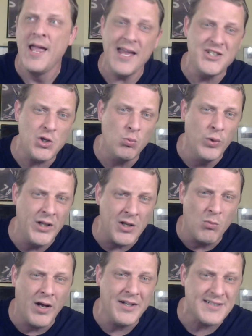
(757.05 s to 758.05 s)
And do you really
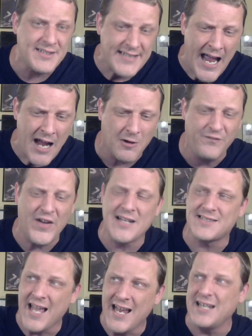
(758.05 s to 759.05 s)
want to
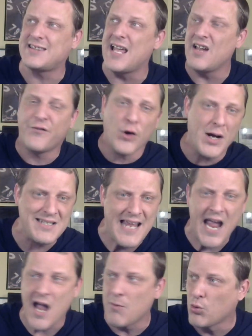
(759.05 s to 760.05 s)
sacrifice anything for a
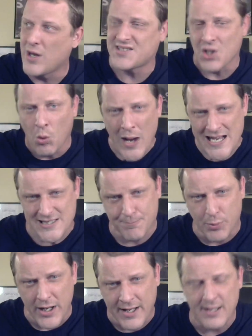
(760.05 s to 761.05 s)
damn Russell
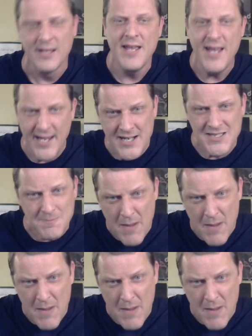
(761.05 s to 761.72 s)
Westbrook in his